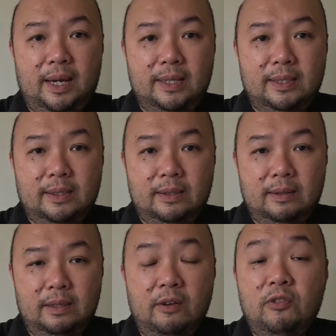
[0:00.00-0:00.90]

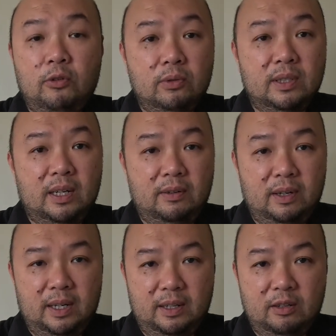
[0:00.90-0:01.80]
as if you don't
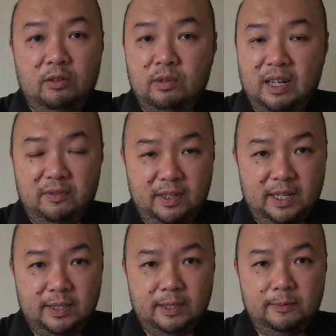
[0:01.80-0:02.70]

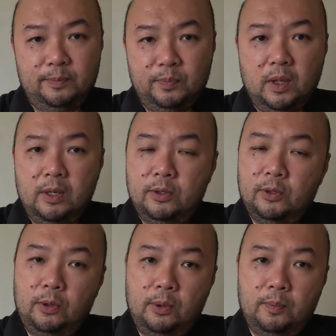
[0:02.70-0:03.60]
galvanize it.
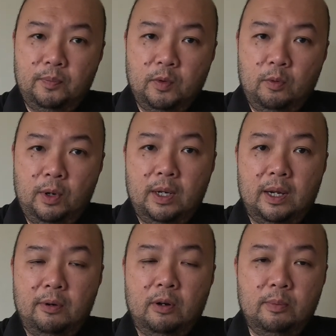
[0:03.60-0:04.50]
So what
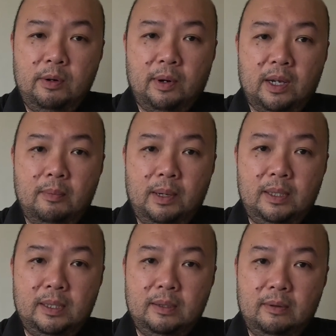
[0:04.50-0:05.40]
I normally
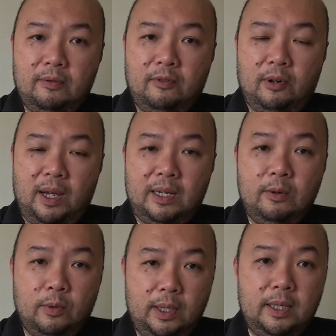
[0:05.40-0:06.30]
recommend for
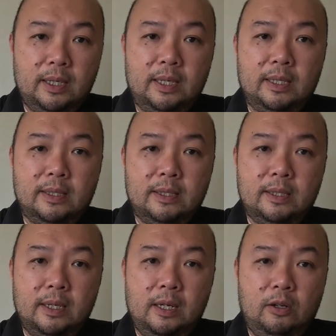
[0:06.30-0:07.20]
anyone
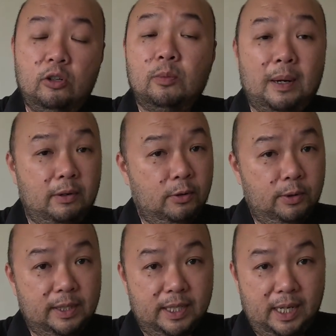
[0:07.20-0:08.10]
is not to powder
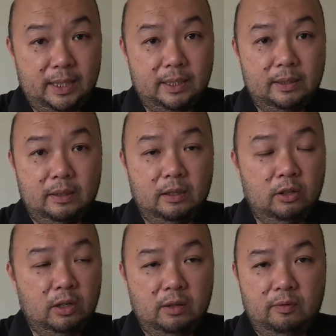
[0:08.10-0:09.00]
coat the gate,
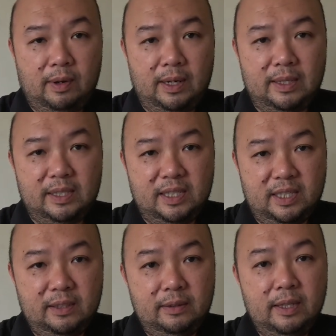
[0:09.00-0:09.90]
not when it's
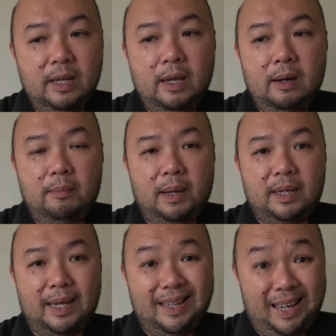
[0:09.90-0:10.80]
steel,
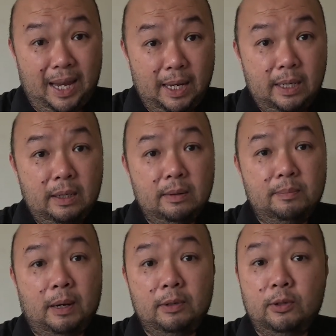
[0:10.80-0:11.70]
but they can
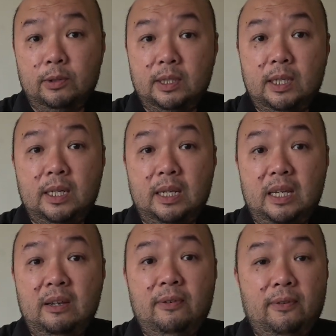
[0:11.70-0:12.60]
powder coat it
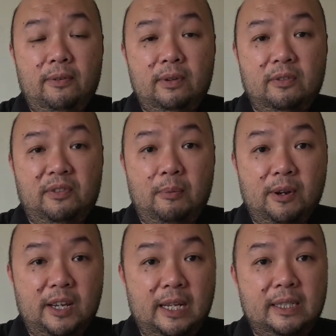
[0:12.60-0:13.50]
if the
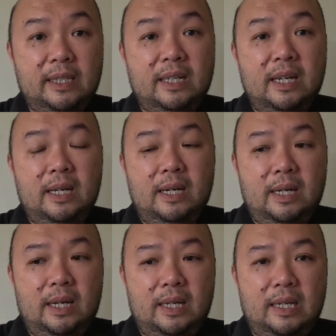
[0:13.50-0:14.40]
fabricator
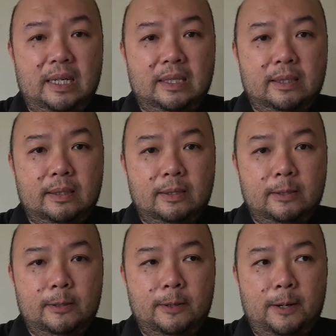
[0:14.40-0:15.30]

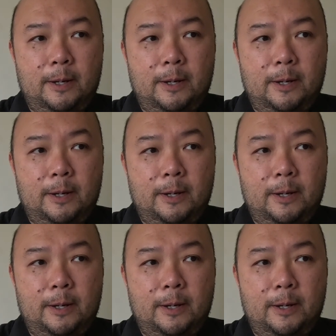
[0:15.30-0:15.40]
is